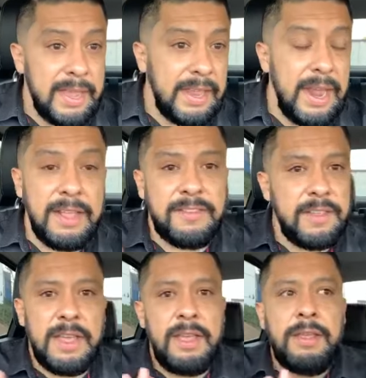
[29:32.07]
I cannot
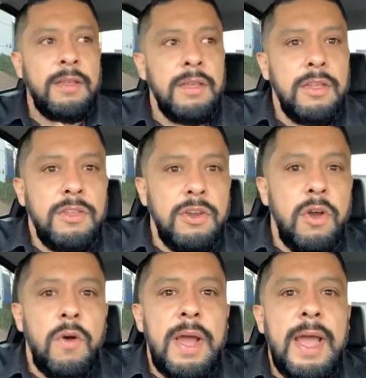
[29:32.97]
say,
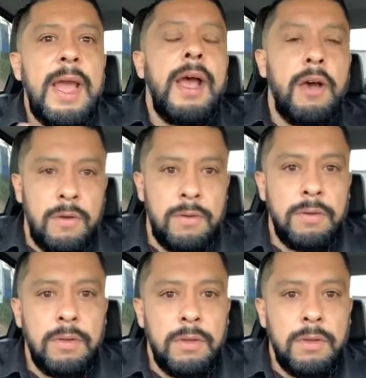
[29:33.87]
how